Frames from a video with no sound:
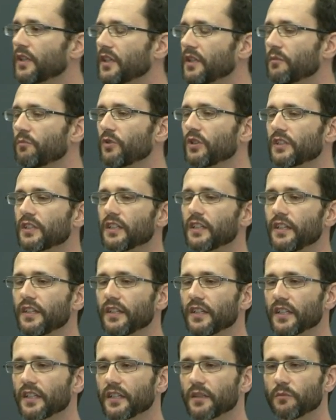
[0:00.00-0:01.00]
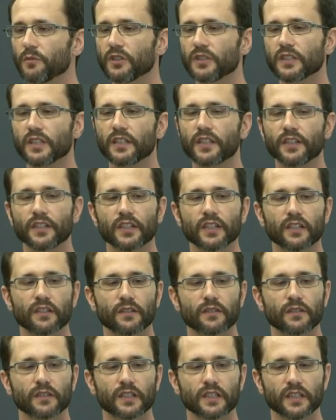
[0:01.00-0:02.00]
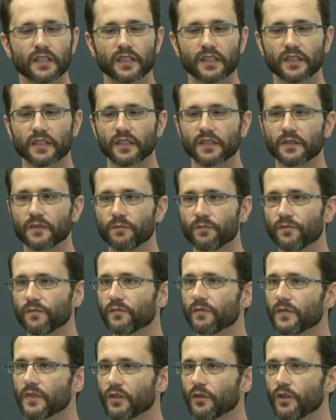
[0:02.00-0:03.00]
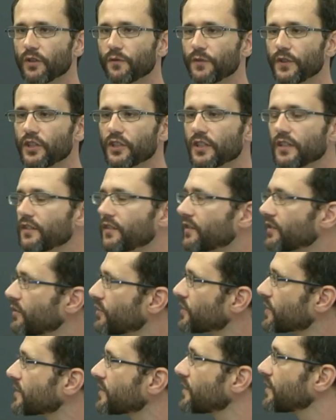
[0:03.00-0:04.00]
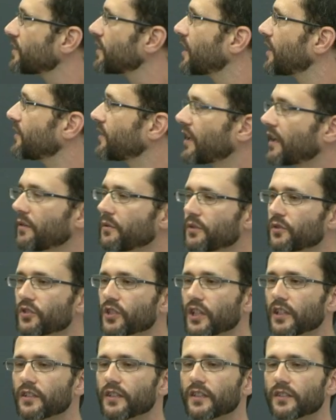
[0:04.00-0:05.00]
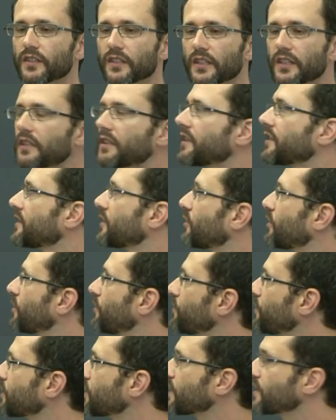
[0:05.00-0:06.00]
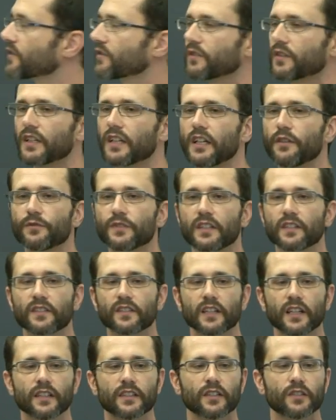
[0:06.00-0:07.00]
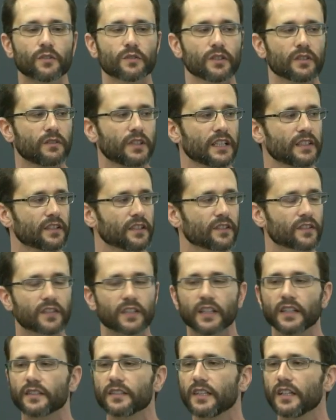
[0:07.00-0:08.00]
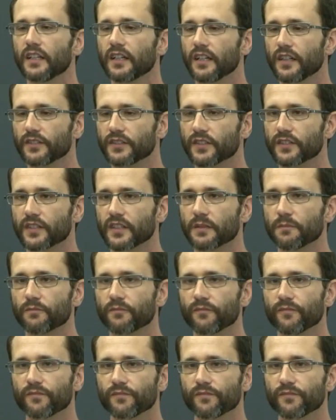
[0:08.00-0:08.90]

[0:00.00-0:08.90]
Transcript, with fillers: eh, eh, multilinear, multilinear eh, coefficients, you and now you check that uh, the coefficients on the left-hand side and on the right-hand side are the same.